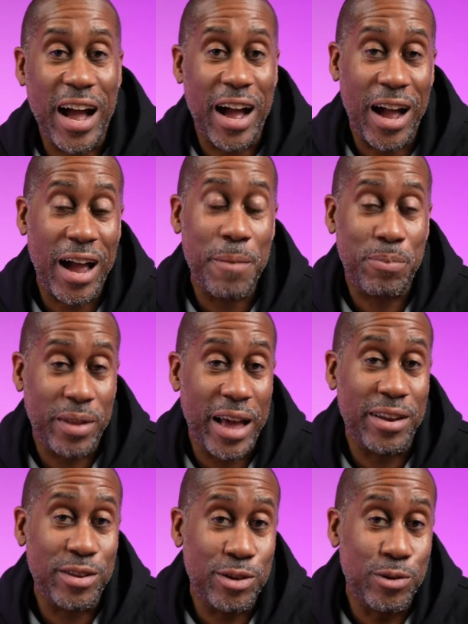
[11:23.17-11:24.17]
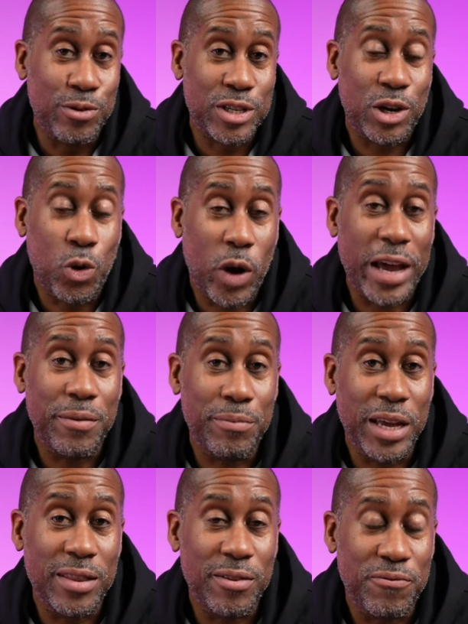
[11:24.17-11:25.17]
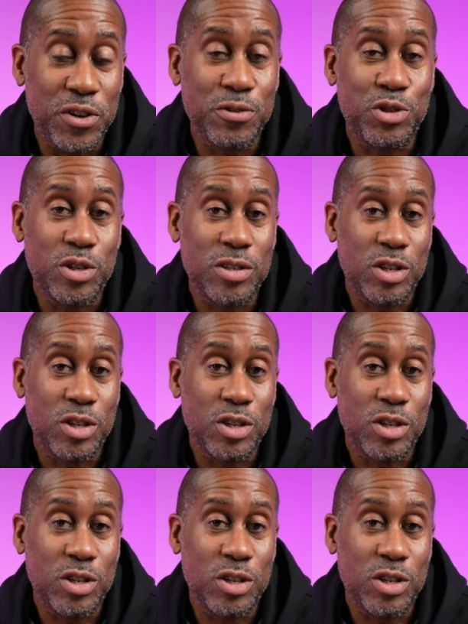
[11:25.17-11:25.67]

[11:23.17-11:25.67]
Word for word: I plan to use it quite a bit in the future,